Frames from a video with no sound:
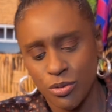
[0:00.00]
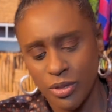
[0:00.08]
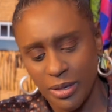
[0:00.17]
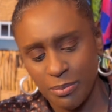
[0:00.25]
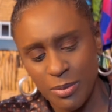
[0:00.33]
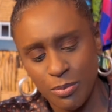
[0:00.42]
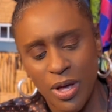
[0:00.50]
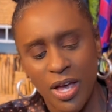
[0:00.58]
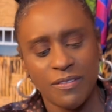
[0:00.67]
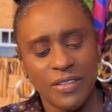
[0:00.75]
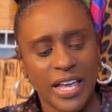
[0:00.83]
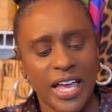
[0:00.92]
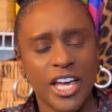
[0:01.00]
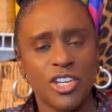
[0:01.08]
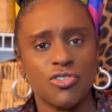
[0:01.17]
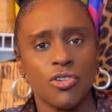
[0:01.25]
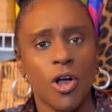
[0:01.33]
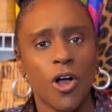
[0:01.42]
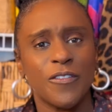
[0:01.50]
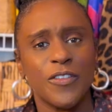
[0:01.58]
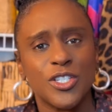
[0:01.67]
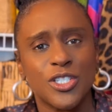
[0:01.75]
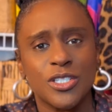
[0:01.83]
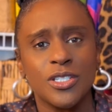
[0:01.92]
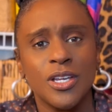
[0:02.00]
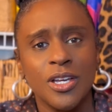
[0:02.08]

Like, people have like extra office